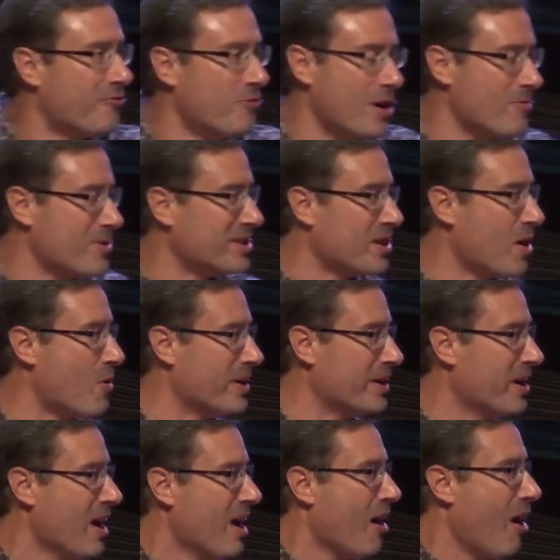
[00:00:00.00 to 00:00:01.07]
what was
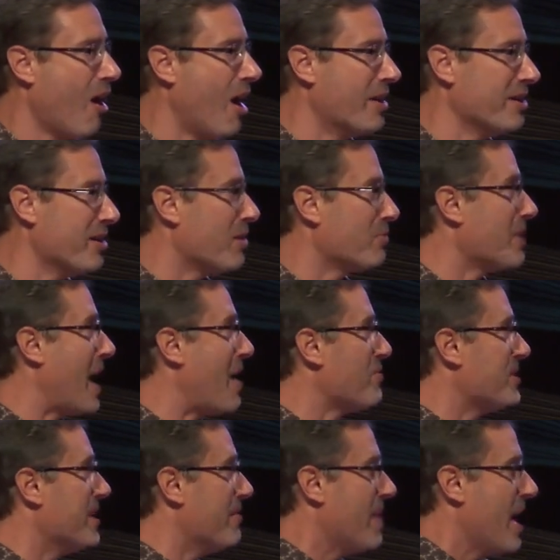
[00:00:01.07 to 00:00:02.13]
going on around
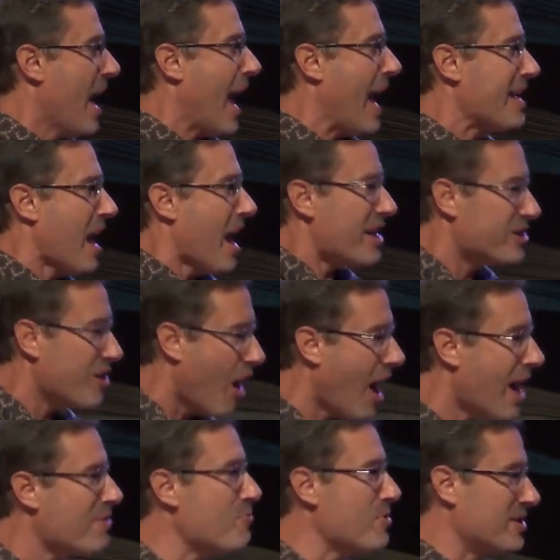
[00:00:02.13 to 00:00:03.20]
him. And
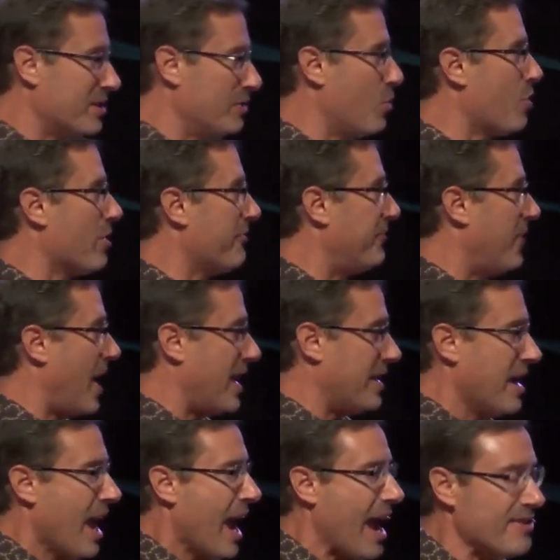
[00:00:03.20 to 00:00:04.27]
God was glorified,
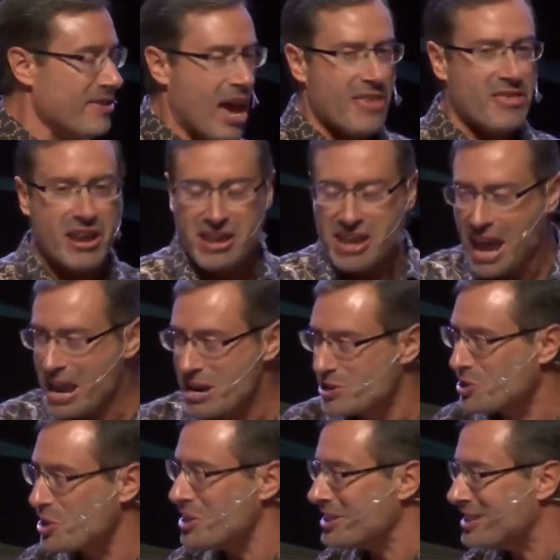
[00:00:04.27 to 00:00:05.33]
and the
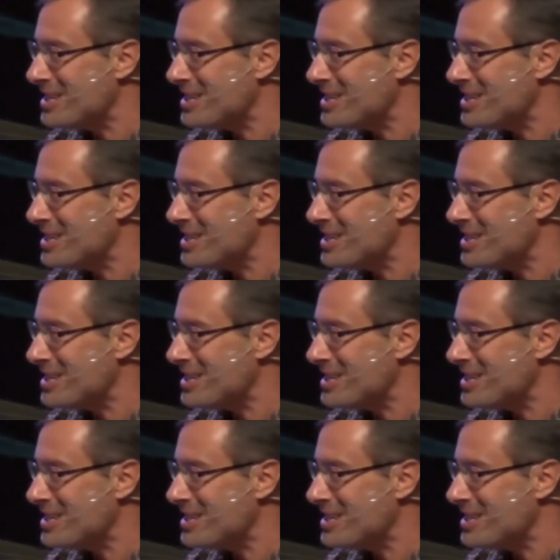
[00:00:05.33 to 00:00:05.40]
nations